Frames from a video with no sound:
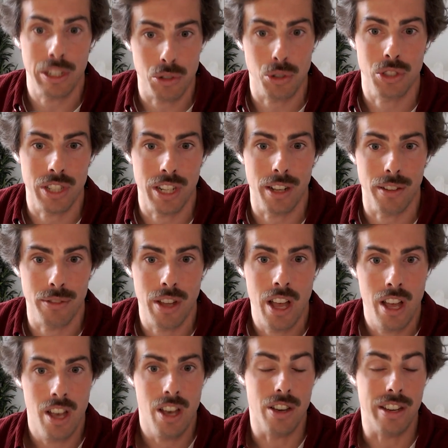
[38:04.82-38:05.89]
yourself
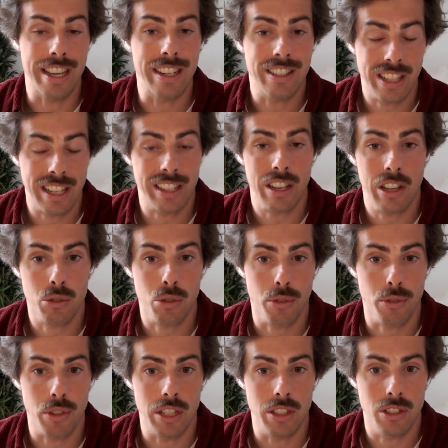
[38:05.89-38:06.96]
against
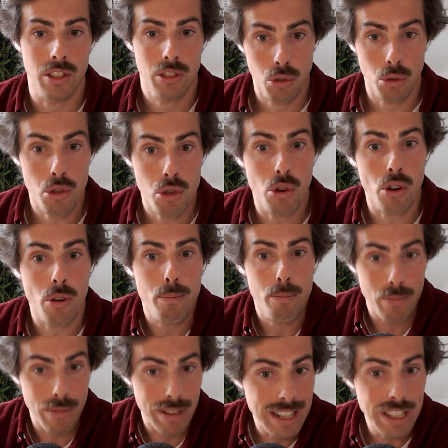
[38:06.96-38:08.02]
catastrophes. So you're
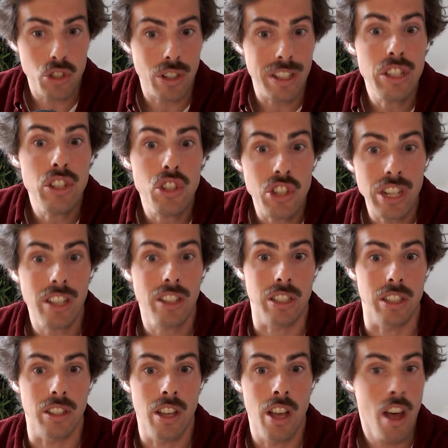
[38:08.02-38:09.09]
literally
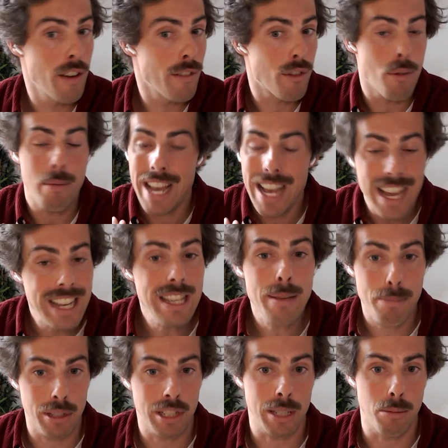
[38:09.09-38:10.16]
shielded from any
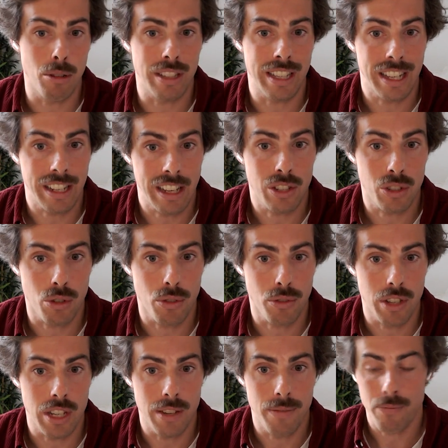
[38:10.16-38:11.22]
possible
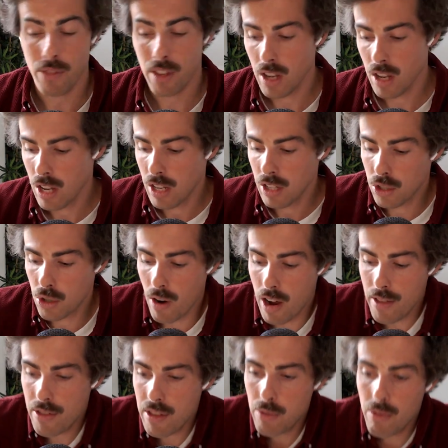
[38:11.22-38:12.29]
catastrophe. So I
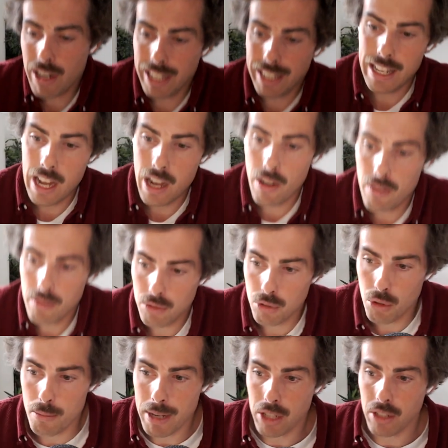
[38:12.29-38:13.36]
think right now, to
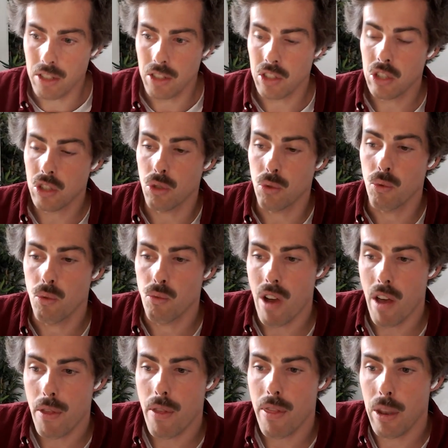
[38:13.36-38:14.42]
make a decision,
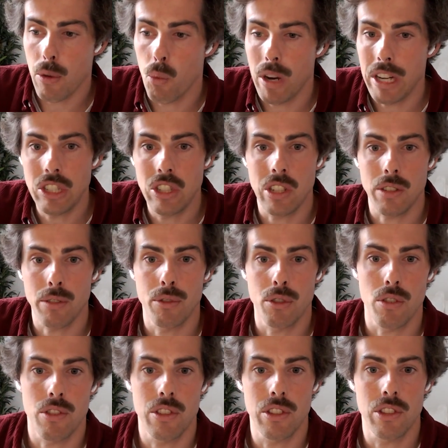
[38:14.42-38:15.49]
rather than waiting for
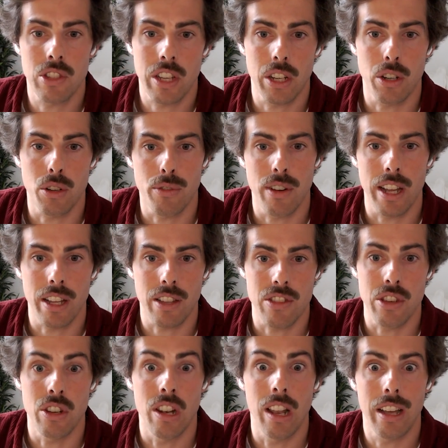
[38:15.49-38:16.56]
this kind of like the
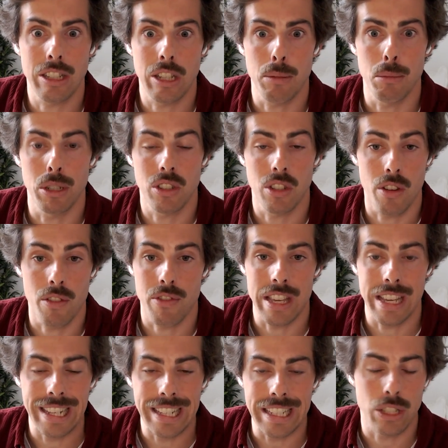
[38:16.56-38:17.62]
enlightenment of the
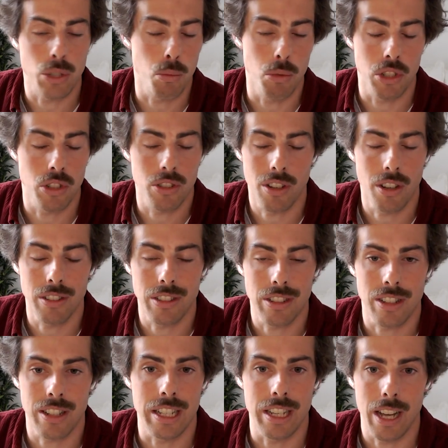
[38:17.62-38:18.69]
elites, which
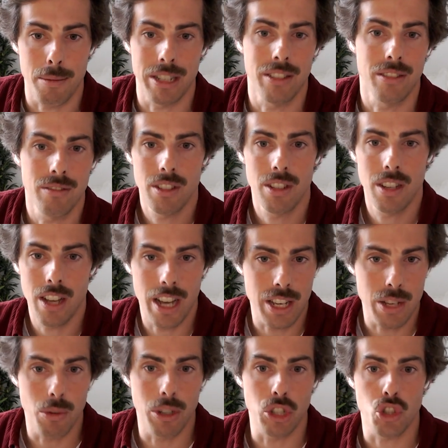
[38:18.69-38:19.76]
honestly, I mean,
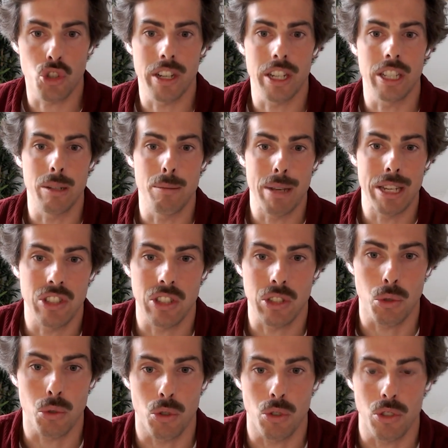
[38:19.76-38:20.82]
anyone trained in basic
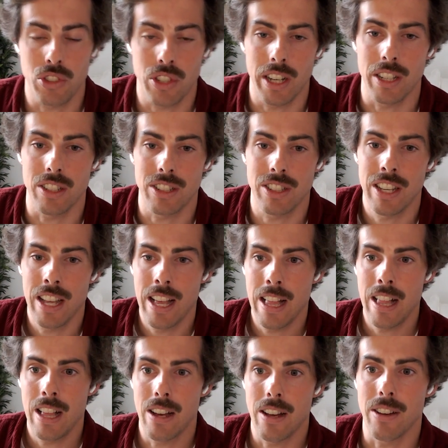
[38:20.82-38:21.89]
social science
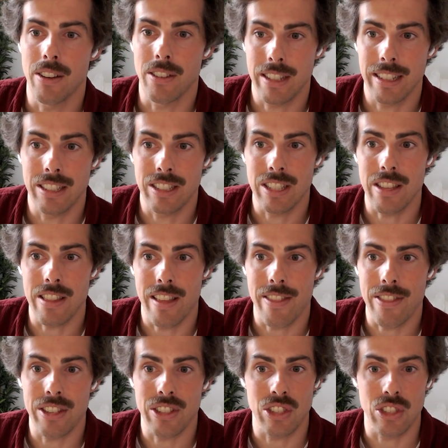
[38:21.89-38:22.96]
can see that
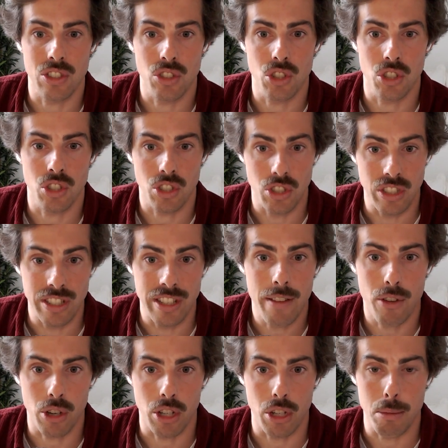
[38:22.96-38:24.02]
this is just
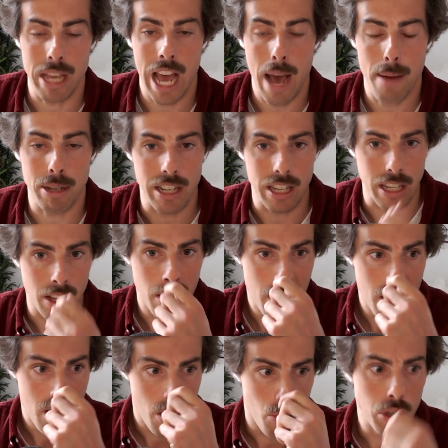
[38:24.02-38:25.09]
never going to be happening.
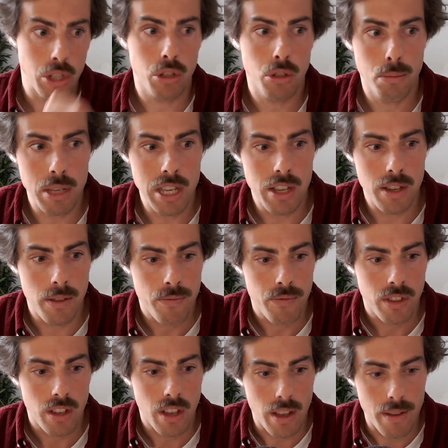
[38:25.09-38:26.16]
We should be
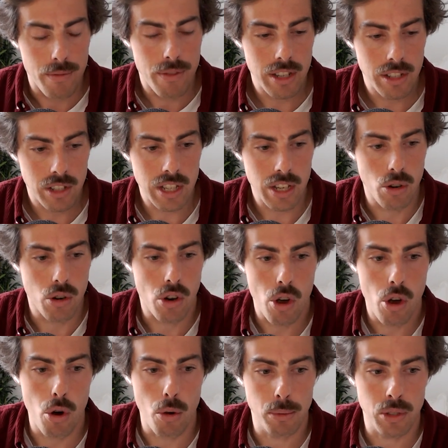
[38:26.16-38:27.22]
investing our
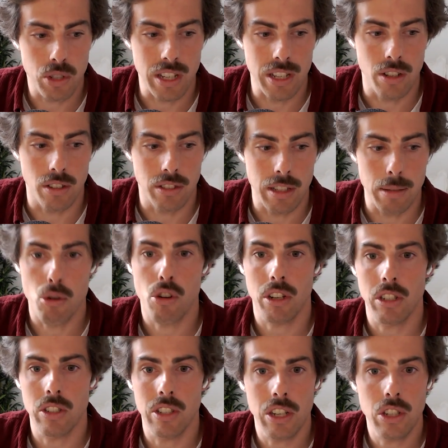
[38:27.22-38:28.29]
hopes in a
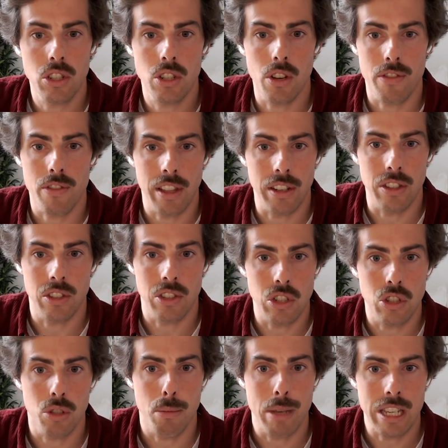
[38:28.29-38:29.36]
democratization of that
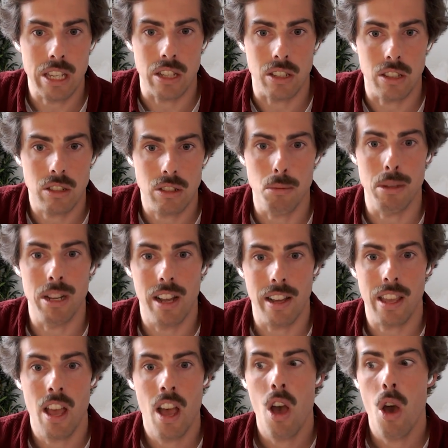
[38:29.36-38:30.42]
decision making, to be like,
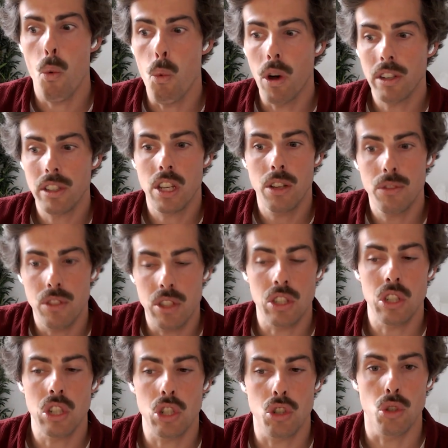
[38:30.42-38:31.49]
what kind of
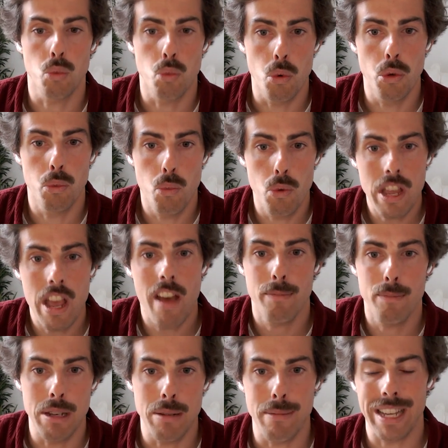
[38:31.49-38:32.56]
decision would we have
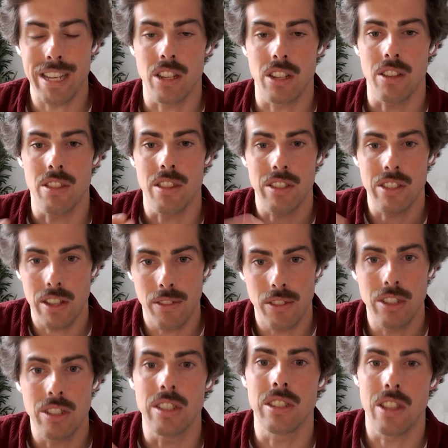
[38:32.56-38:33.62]
been making in the
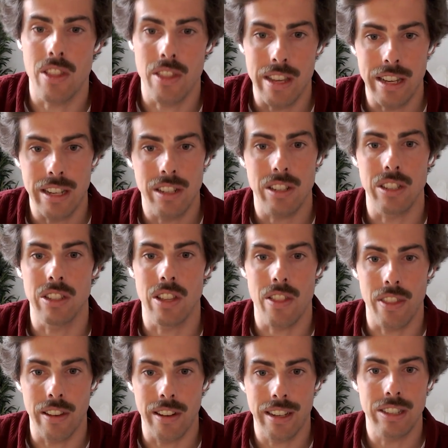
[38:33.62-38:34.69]
70s, in the 80s, in
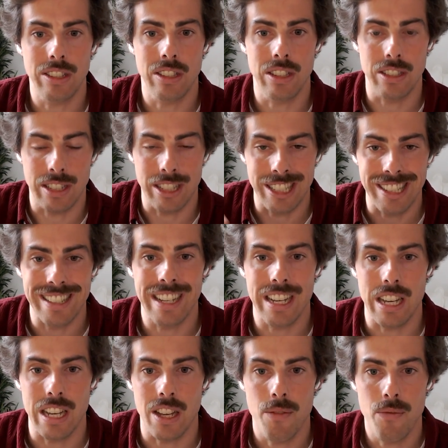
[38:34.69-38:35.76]
the 90s, and
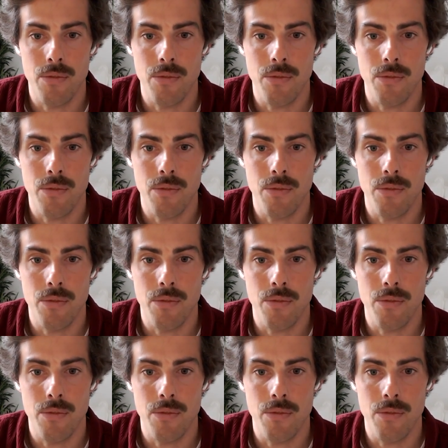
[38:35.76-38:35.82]
today,